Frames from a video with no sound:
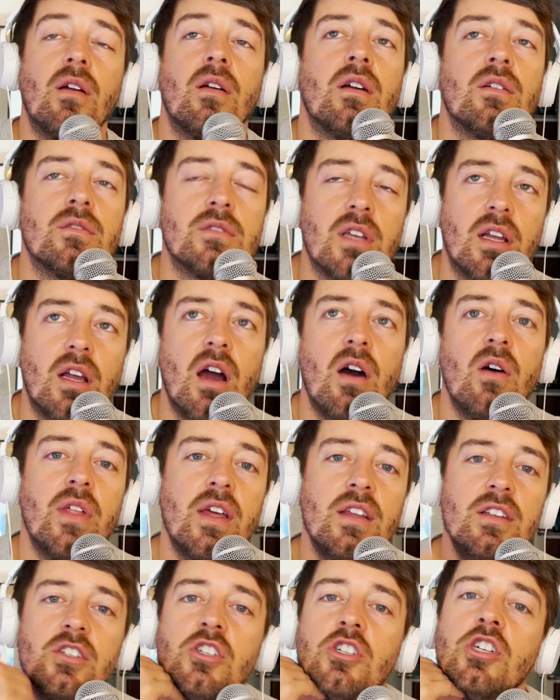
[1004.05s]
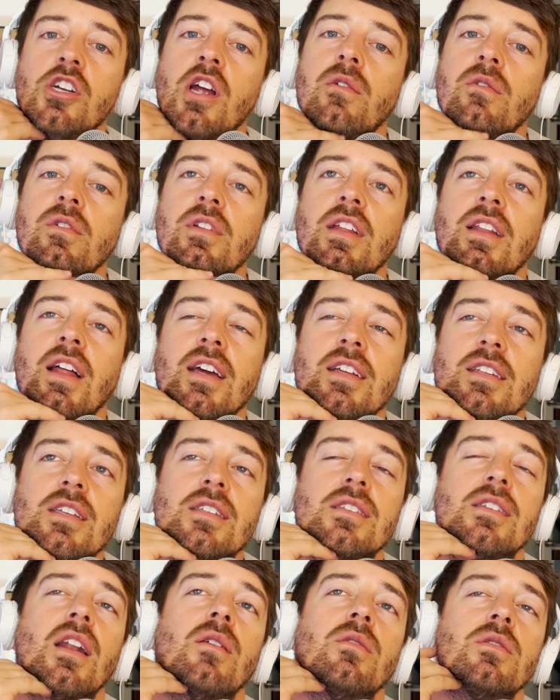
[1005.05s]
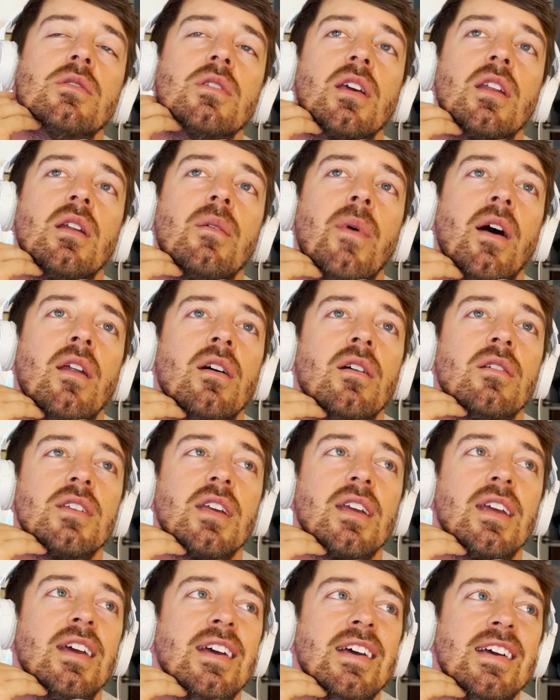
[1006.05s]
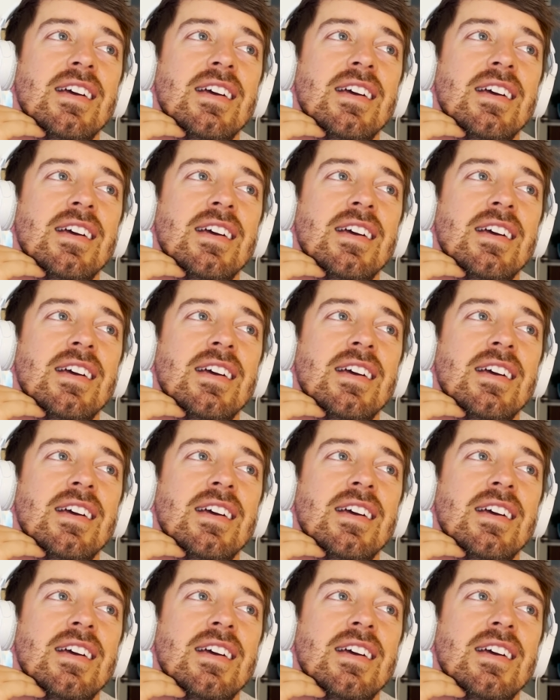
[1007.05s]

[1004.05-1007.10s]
And I was like, oh, they generally like this. And I was thinking about it. I was like,